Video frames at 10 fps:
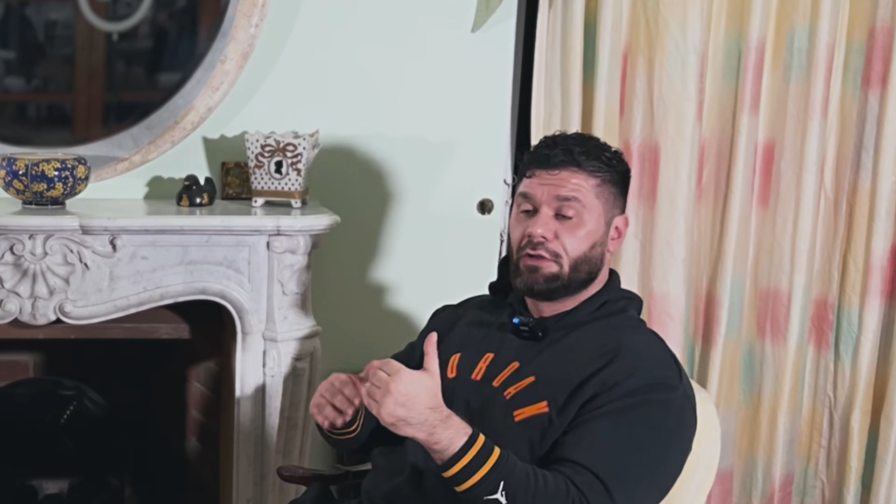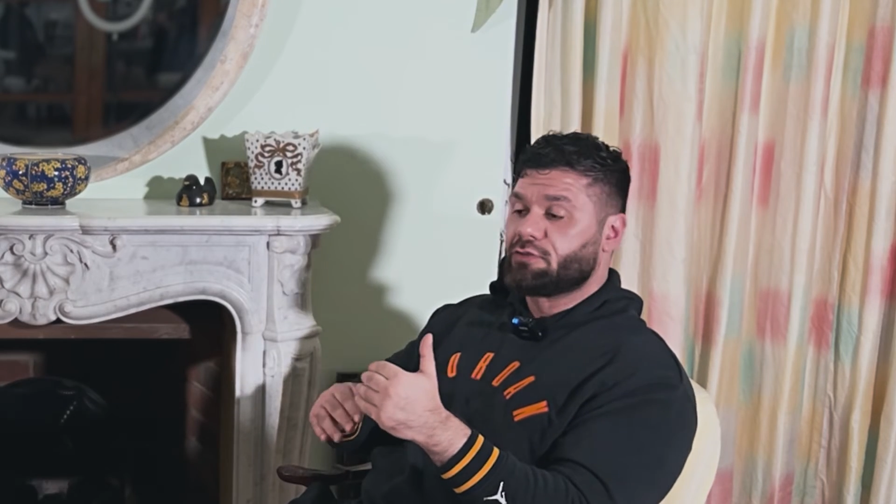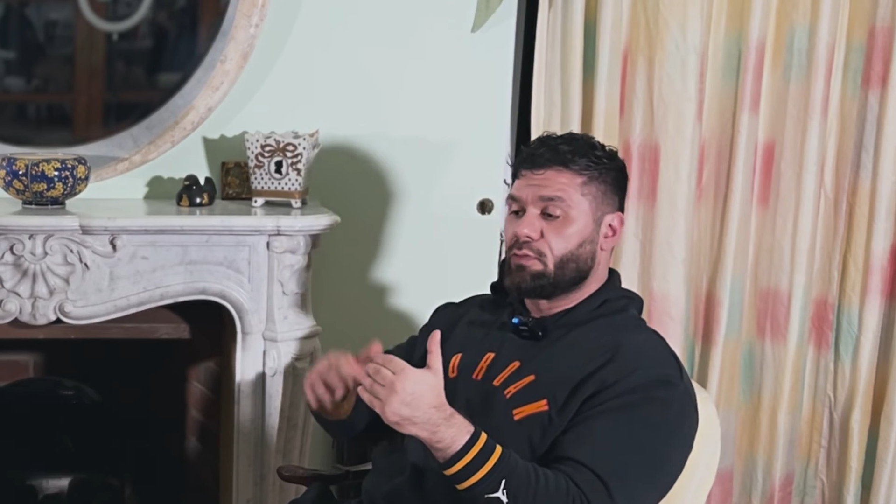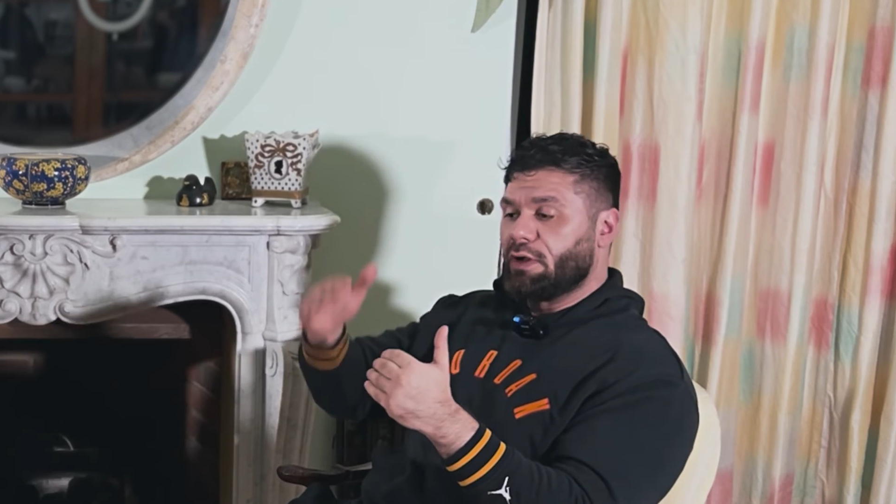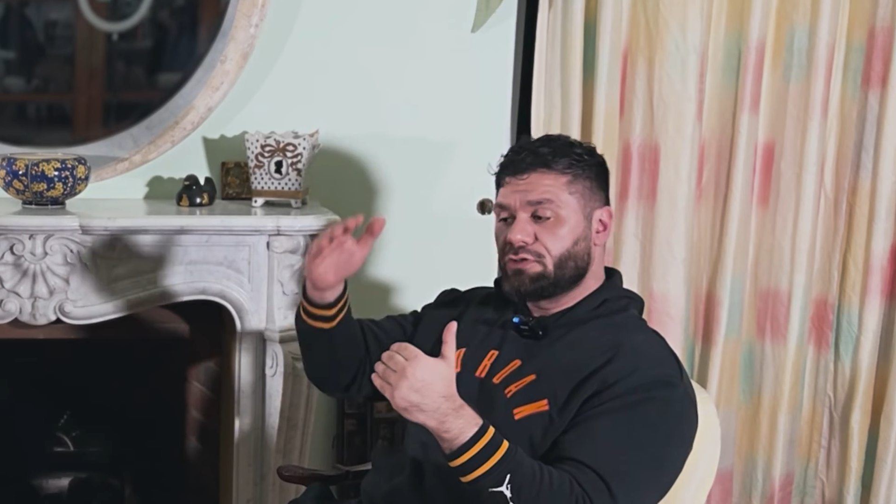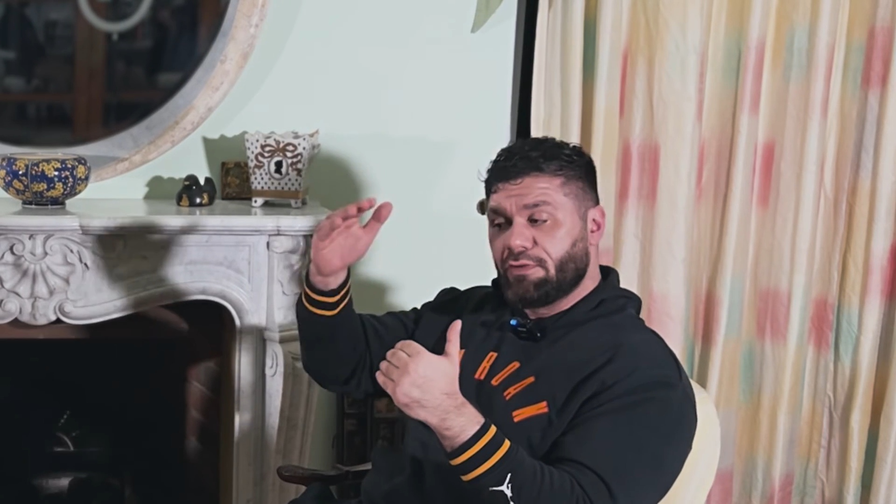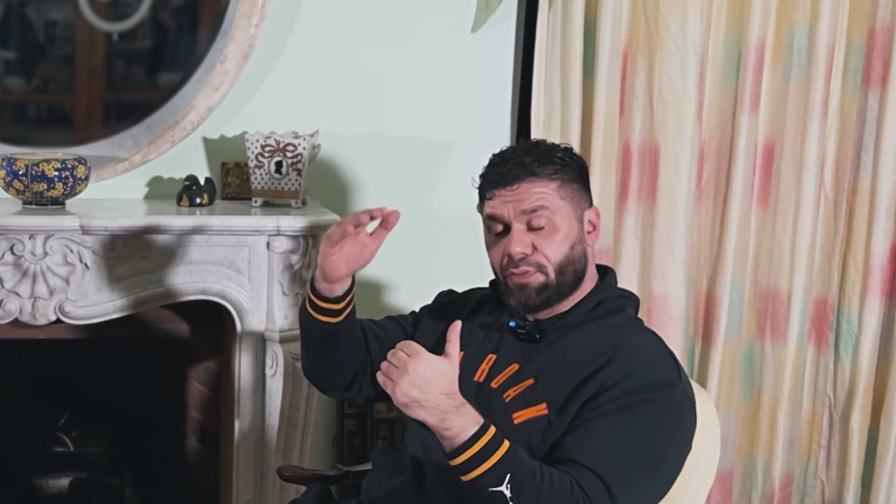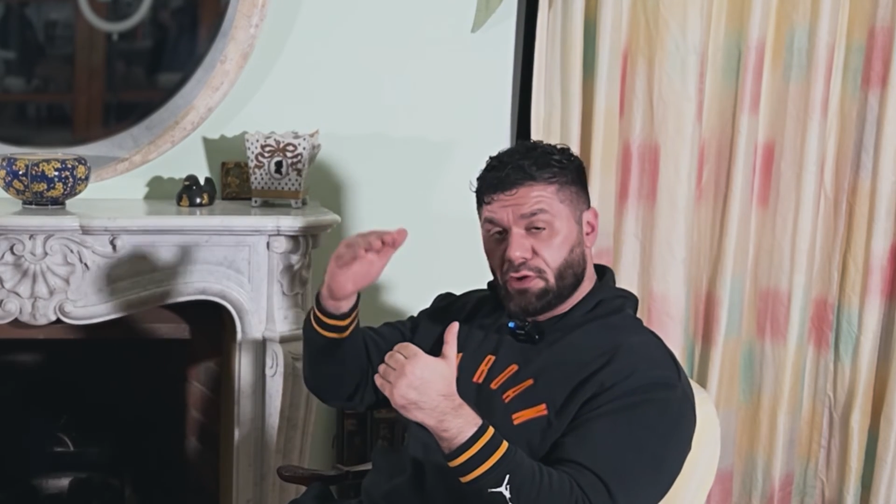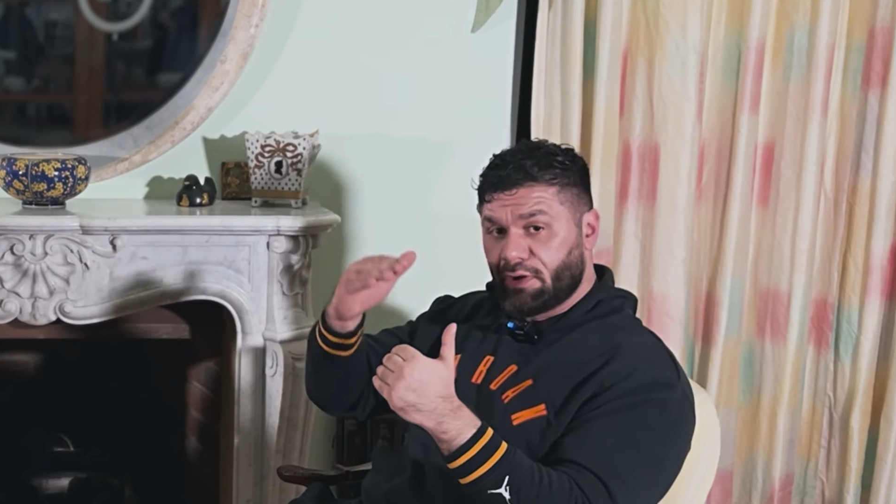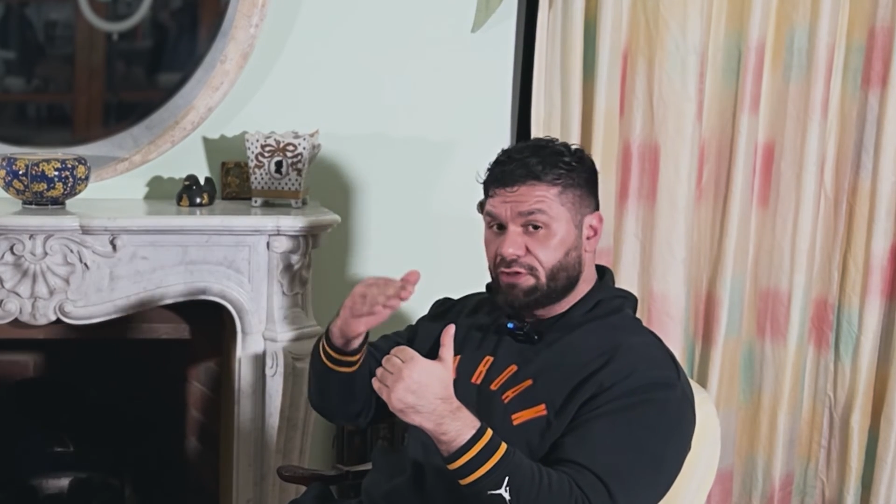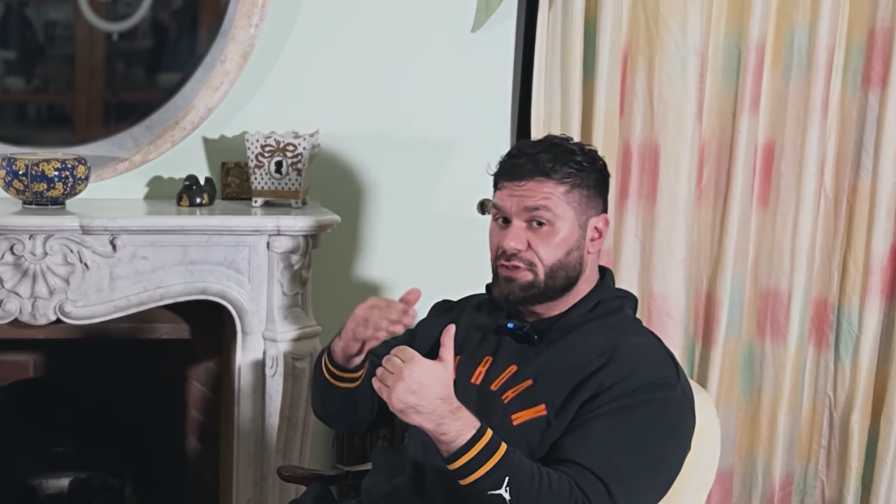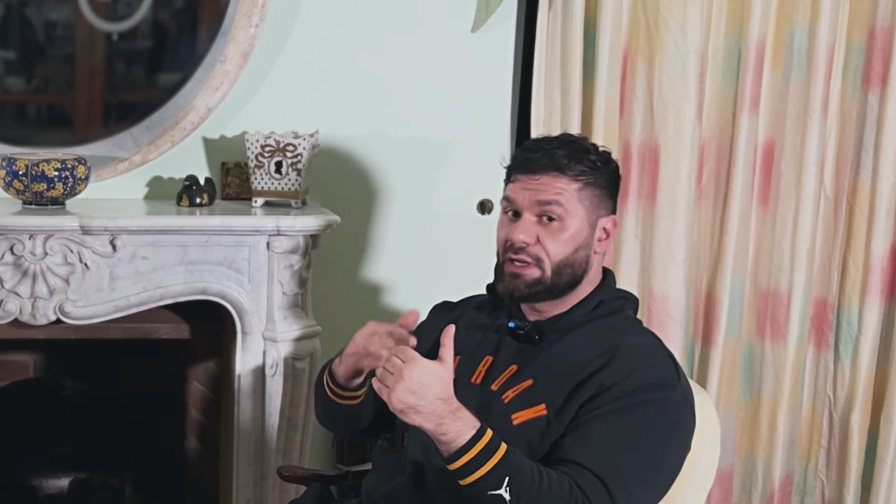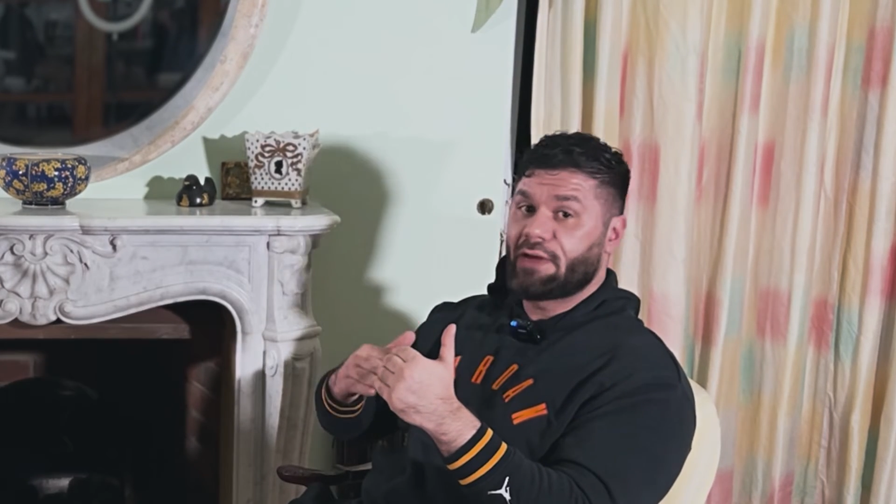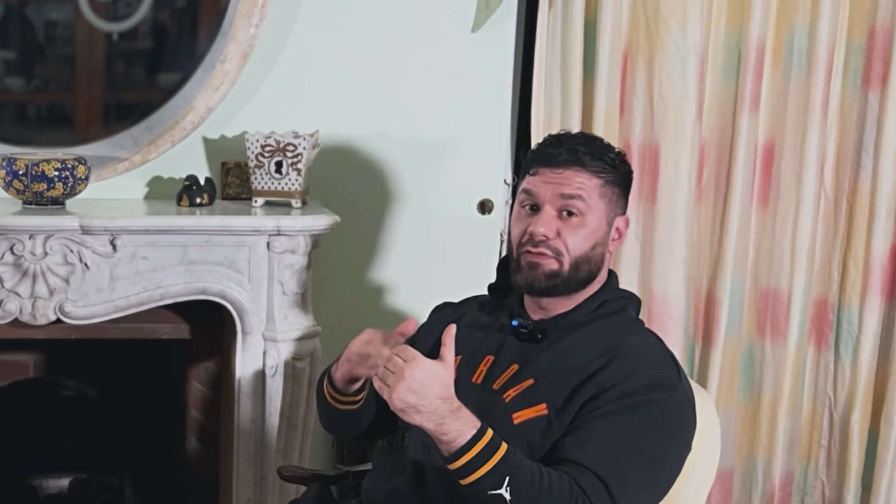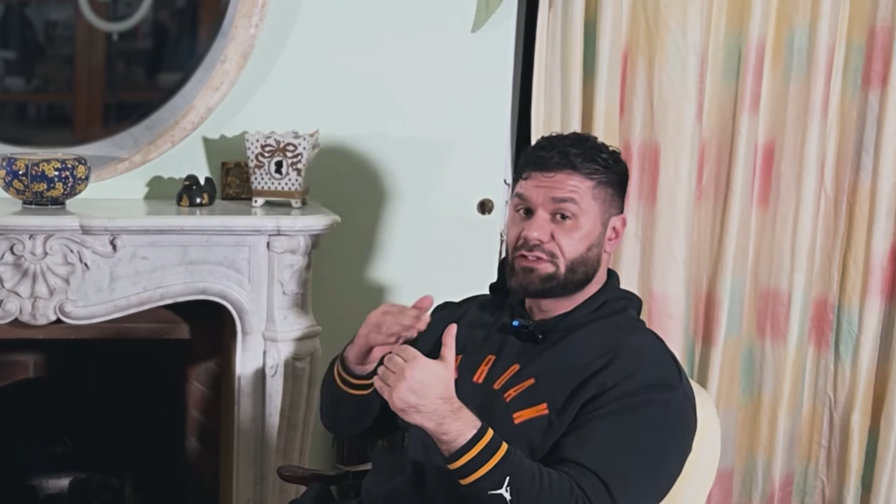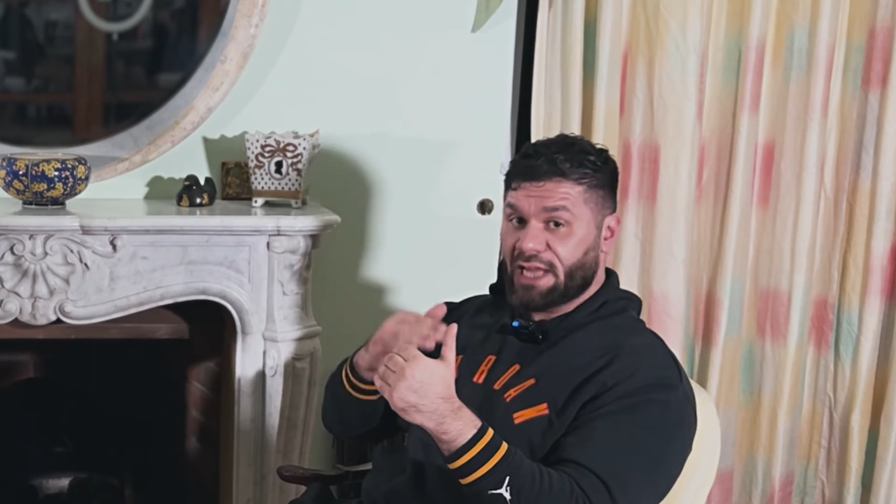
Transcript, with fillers: So once you brought your estrogen level